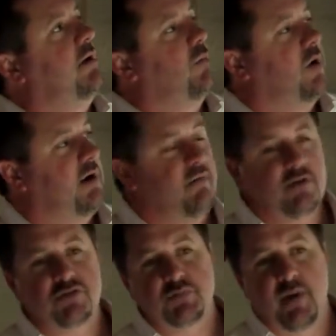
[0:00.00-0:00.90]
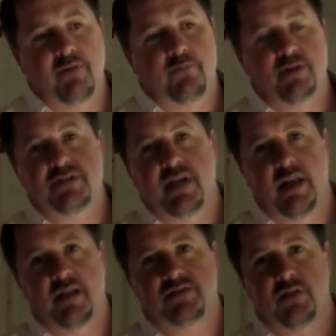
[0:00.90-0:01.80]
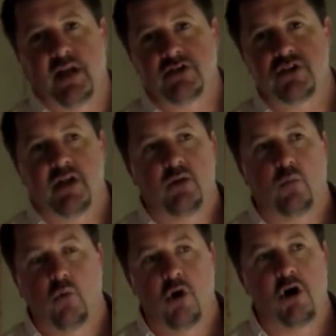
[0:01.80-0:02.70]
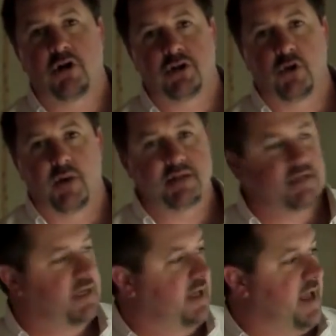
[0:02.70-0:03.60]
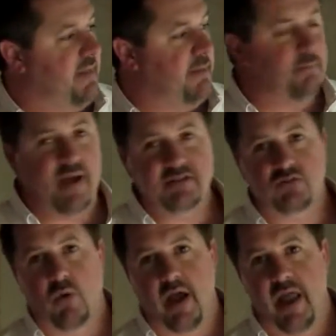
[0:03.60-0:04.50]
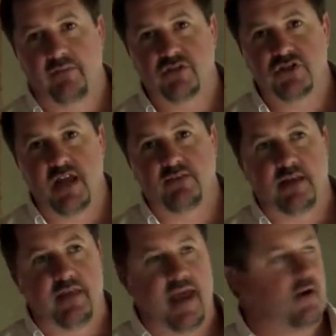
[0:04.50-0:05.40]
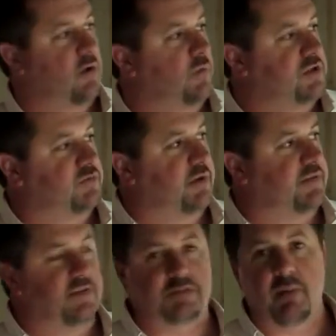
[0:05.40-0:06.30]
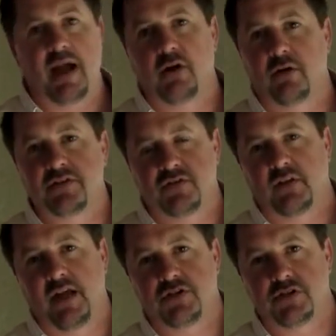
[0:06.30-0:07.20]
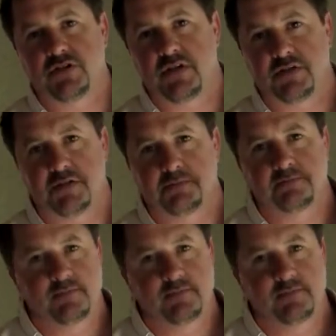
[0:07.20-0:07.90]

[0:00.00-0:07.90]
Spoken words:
Wherever there's a spot for us to get insulation in, we're going to do it. And the best way of achieving that was with the Spider insulation system,